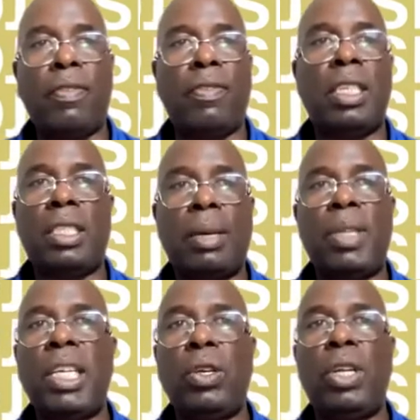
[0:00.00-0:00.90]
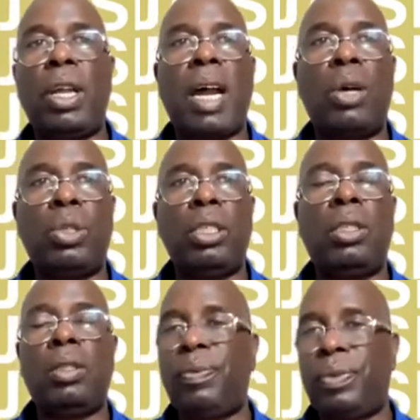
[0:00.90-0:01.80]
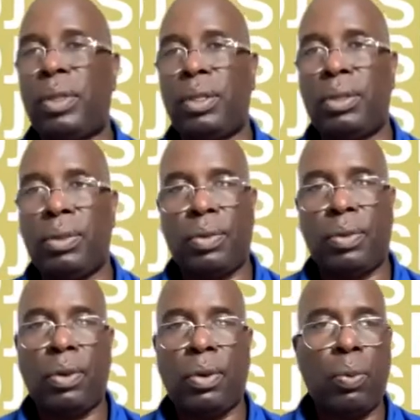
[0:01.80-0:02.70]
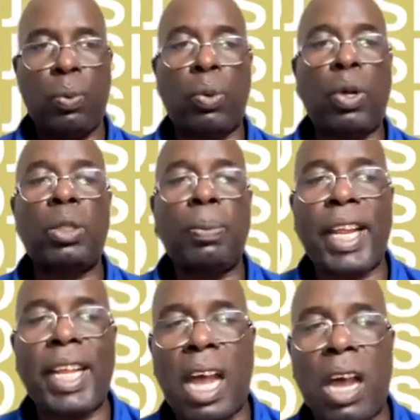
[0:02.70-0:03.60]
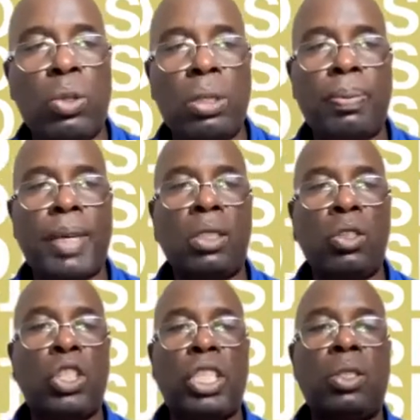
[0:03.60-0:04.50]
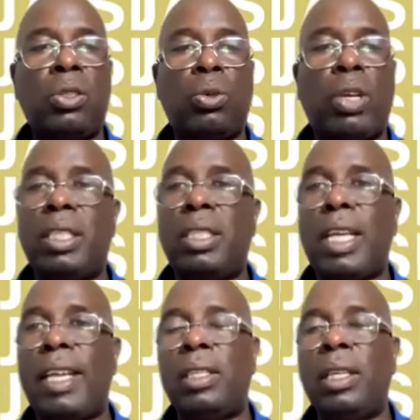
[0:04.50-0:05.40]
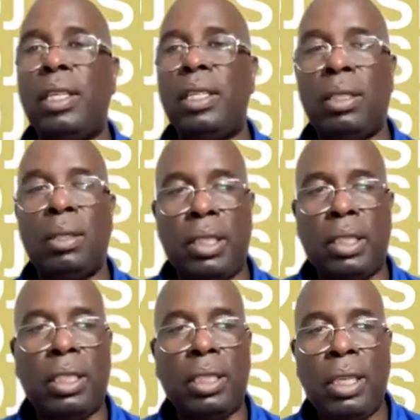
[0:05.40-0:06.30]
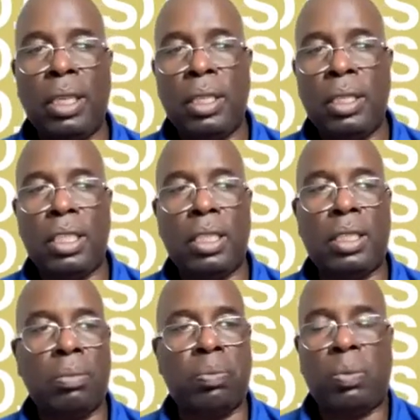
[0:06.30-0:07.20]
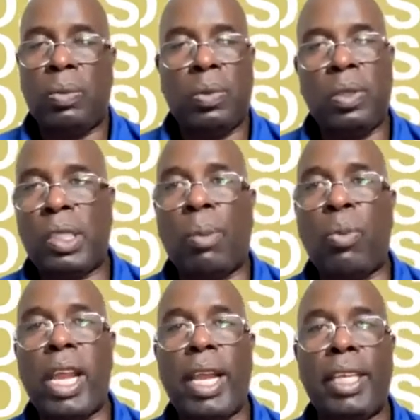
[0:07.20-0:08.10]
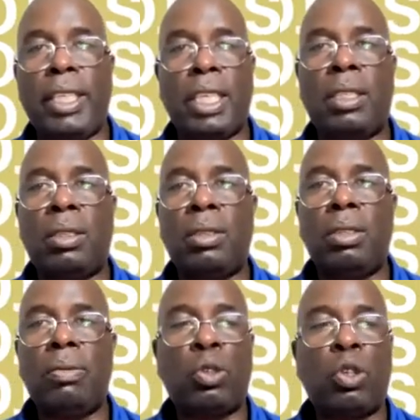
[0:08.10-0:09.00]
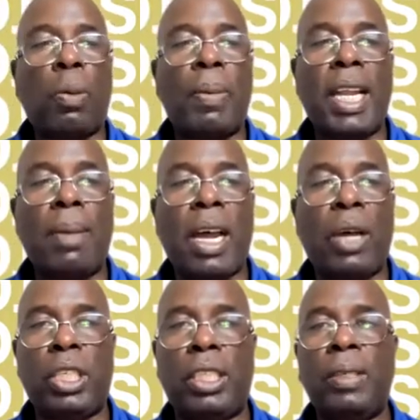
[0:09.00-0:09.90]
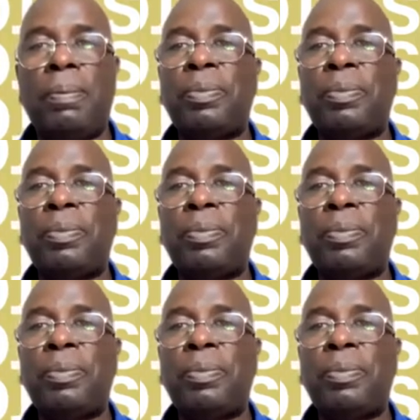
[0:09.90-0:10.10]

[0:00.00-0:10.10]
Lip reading: If there is something good about it, we want to bring it out, but not just to criticize, sit somewhere and just talk bad about it.